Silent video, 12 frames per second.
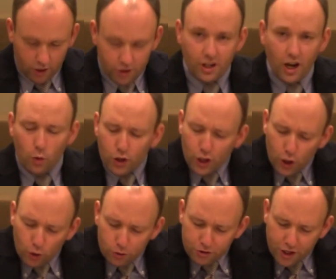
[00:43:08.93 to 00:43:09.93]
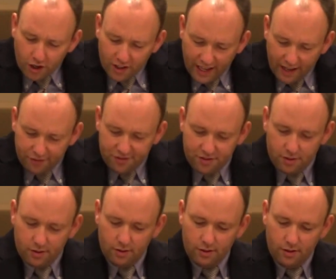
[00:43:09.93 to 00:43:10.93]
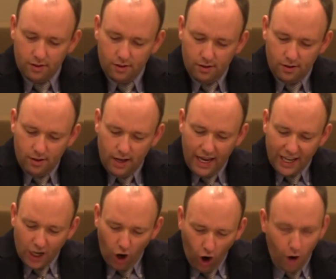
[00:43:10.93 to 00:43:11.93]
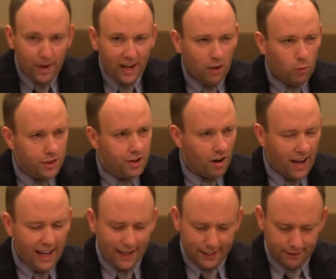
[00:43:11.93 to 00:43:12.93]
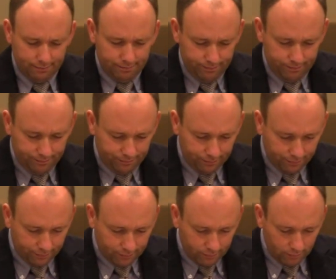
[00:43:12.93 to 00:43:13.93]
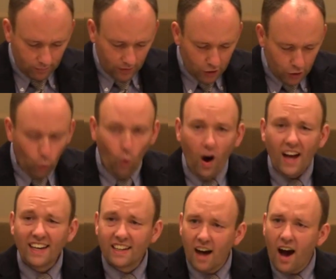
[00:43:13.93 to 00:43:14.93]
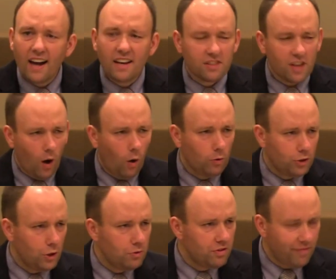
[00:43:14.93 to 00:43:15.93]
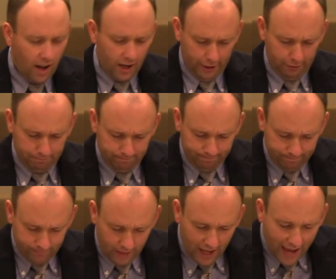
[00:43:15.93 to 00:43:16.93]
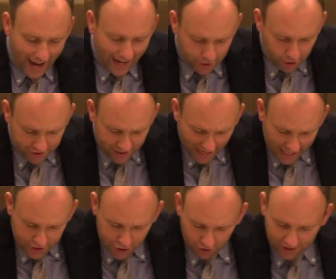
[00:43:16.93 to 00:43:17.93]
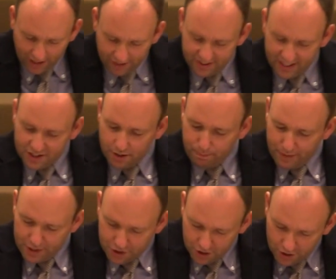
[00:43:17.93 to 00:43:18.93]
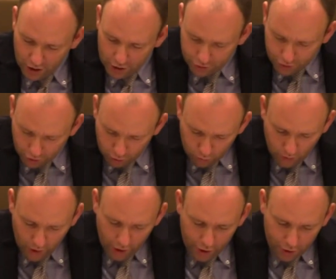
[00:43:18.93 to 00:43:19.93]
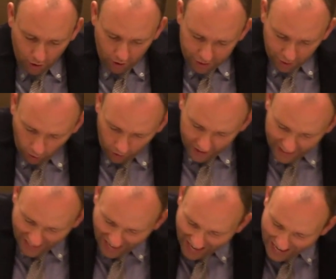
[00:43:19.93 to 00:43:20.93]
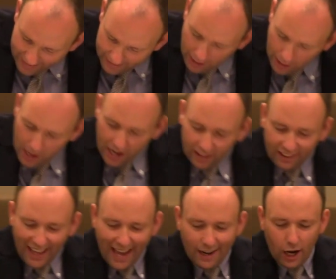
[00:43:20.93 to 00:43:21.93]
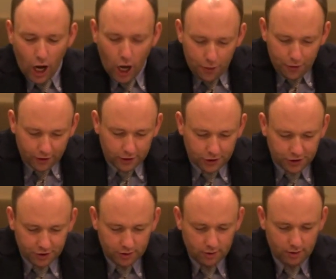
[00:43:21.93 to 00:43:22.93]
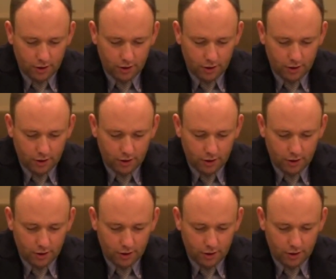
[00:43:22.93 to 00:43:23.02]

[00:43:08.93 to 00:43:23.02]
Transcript: So use your gifts in harmony with your head, the one God has called you to follow. Exercise your gifts in submission to your authority and let others